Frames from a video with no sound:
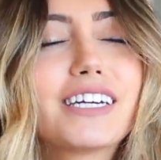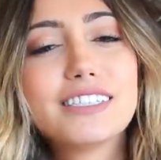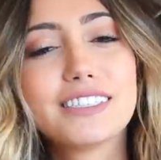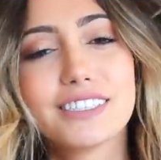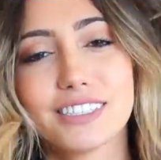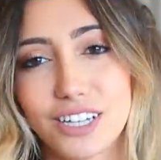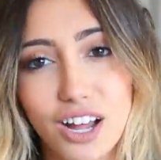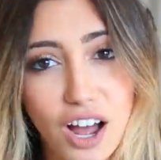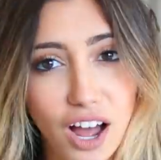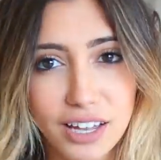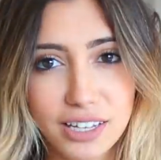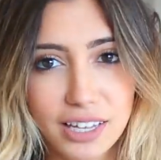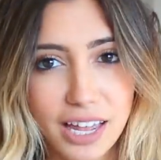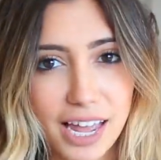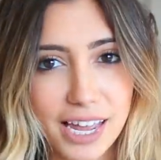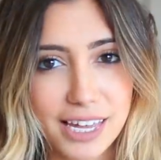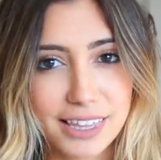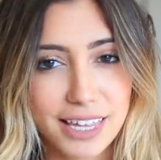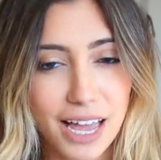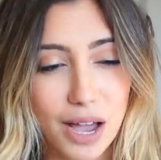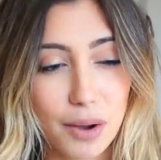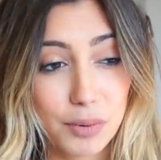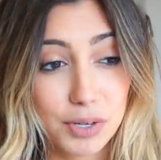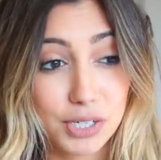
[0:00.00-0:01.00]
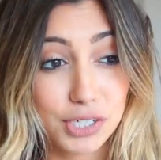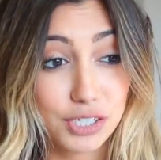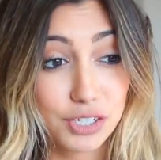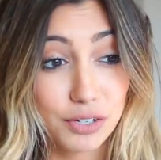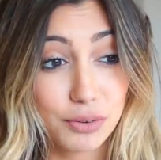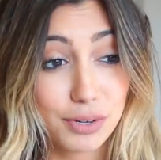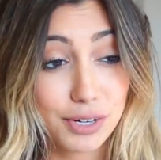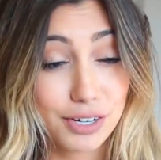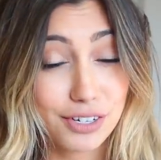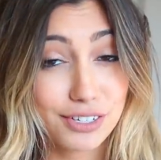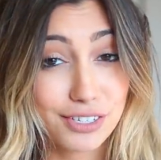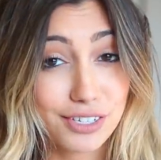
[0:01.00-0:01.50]
It's not like that when you
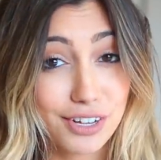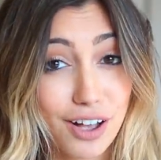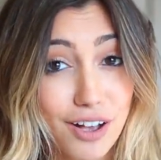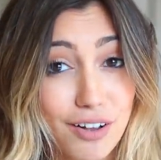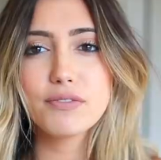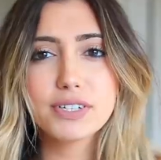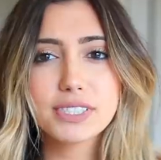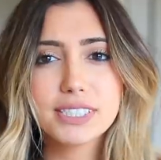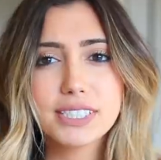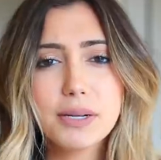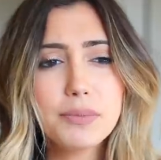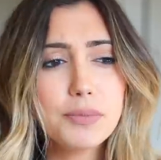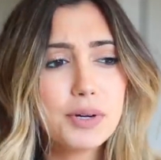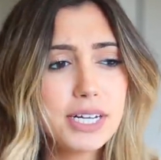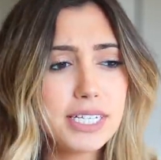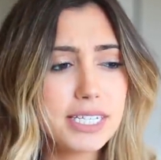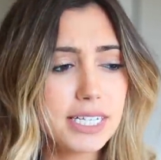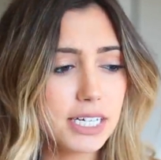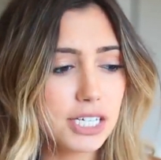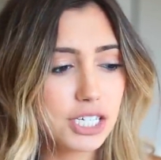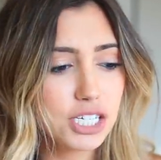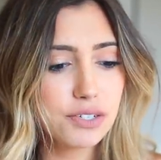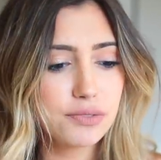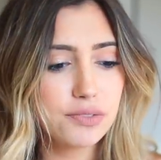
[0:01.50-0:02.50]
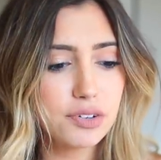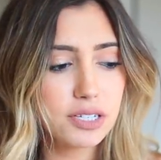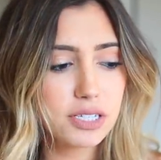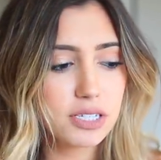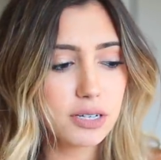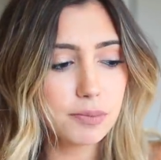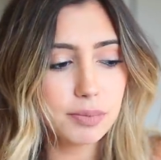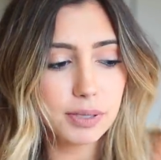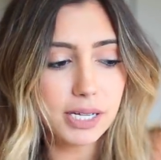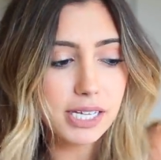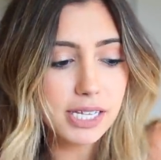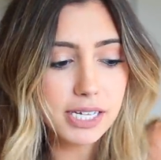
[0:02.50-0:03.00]
do it yourself. For some reason, it just feels
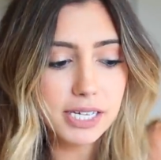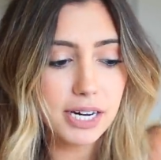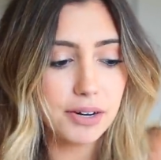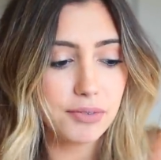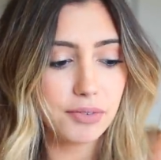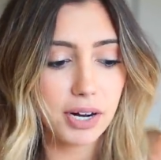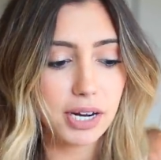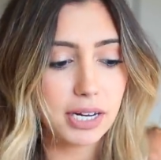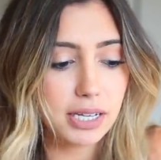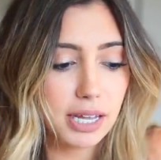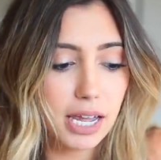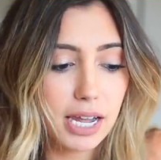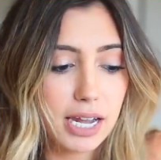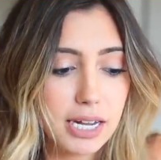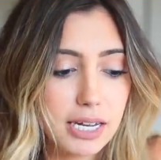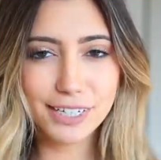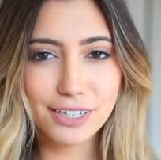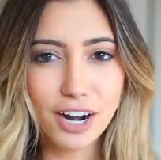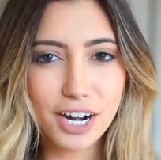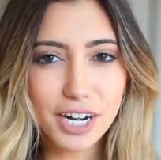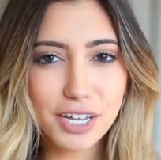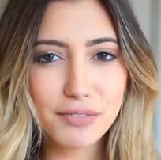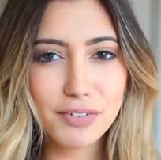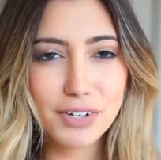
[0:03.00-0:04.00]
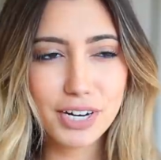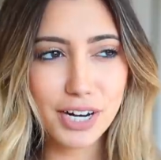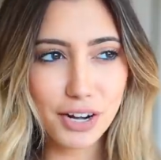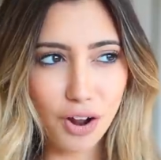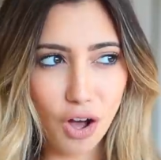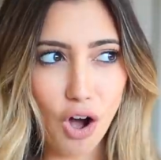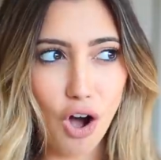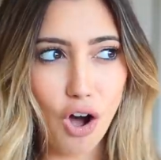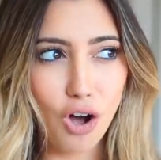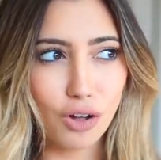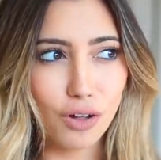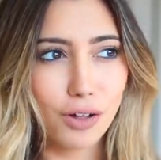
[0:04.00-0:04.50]
completely different. Like not even at
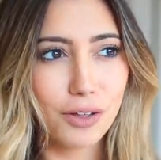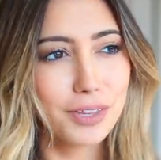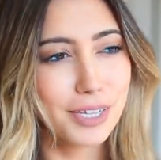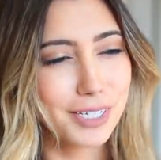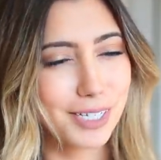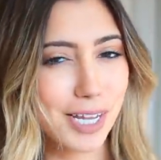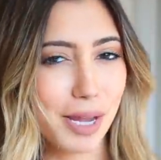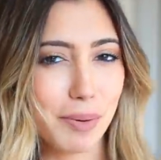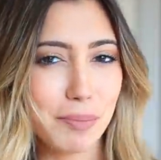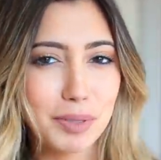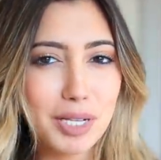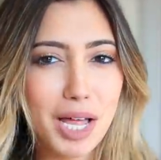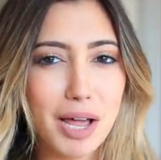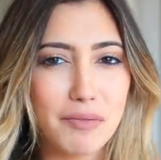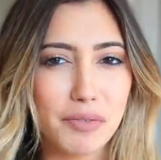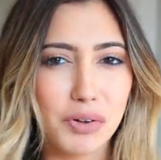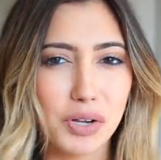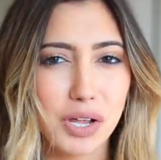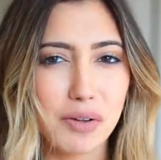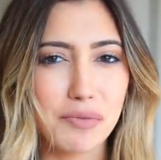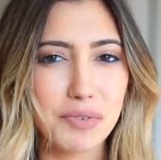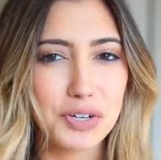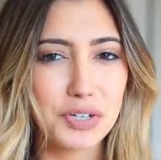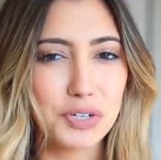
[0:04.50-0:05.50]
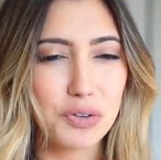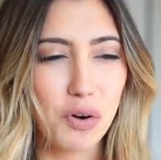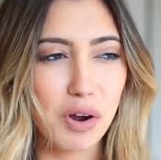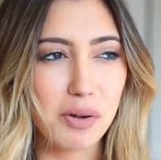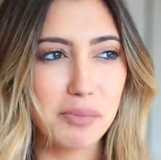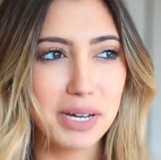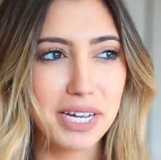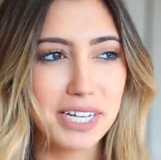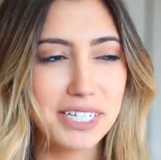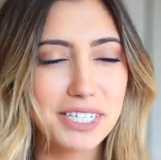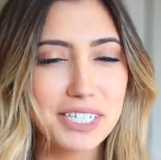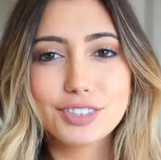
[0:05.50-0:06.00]
all the same level of
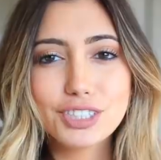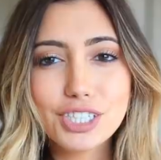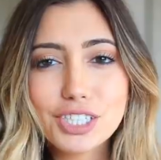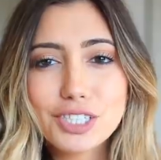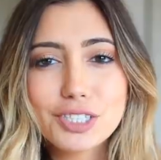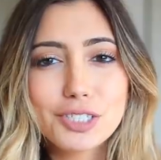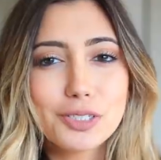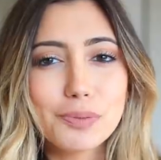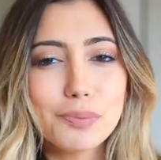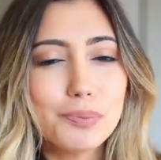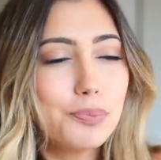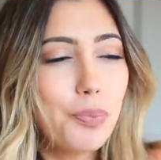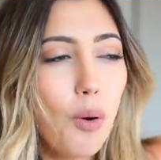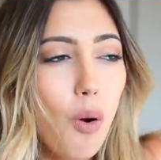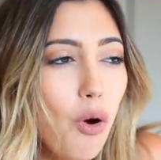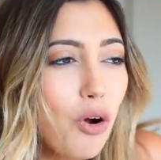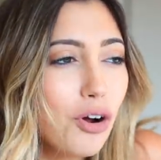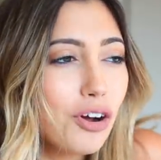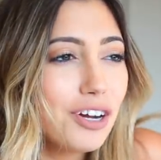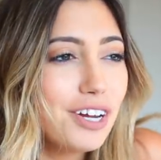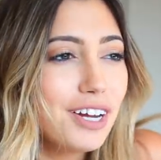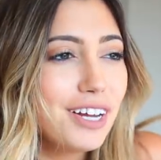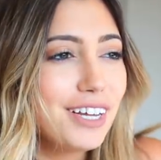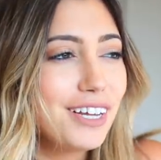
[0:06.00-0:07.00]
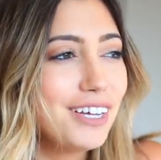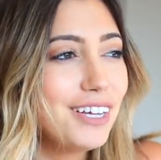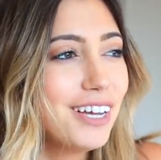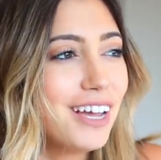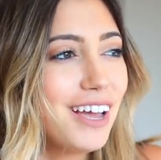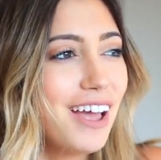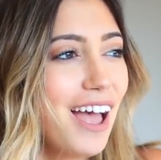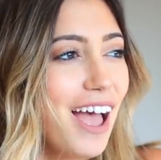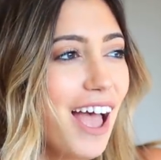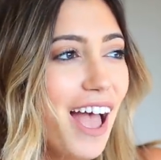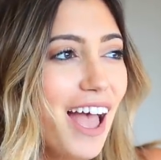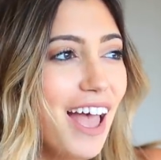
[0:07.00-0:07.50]
enjoyment. Just
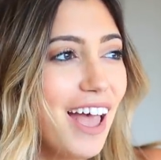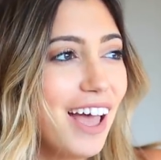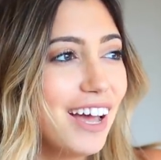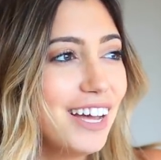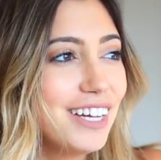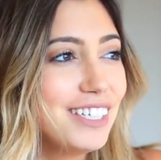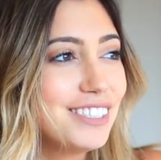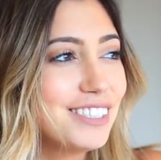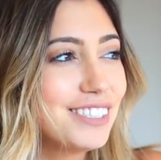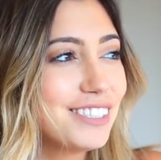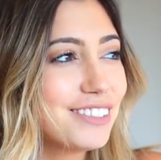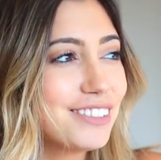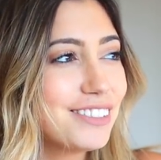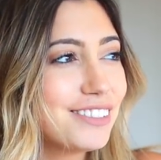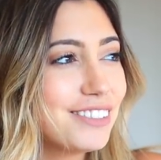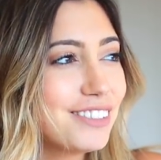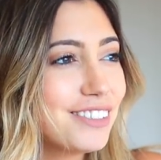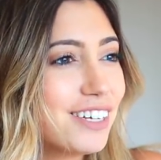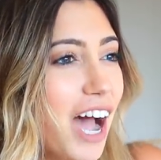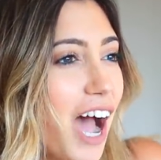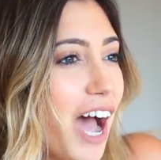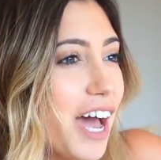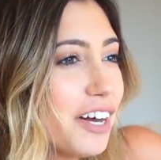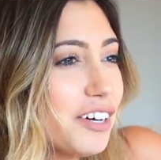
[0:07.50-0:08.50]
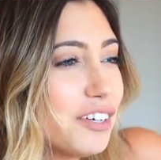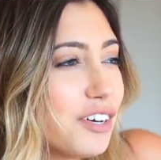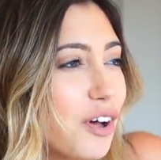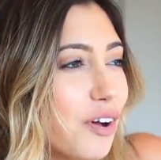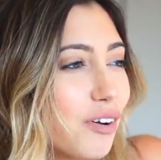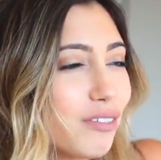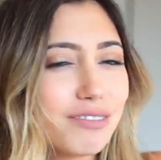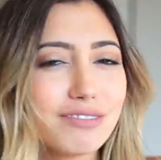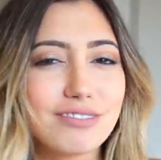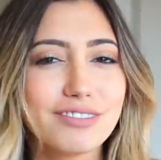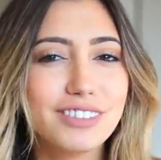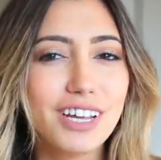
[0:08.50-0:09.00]
boring and I don't
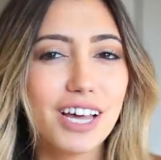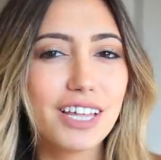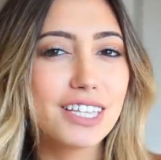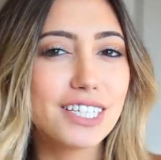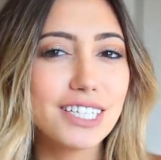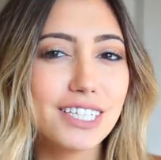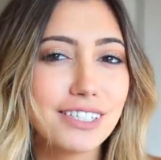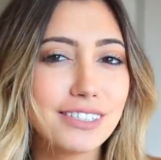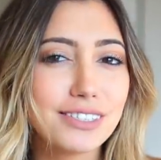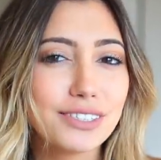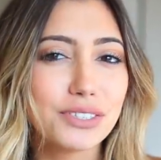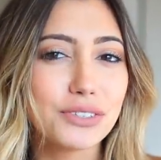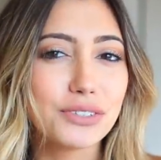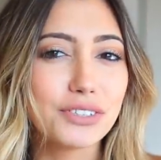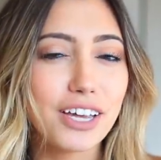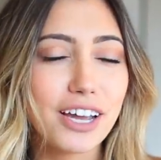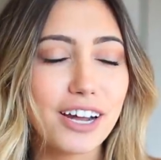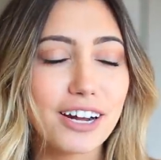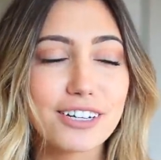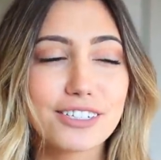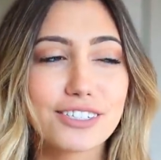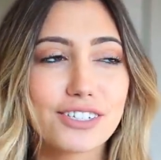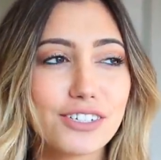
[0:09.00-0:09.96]
know, nothing to do there.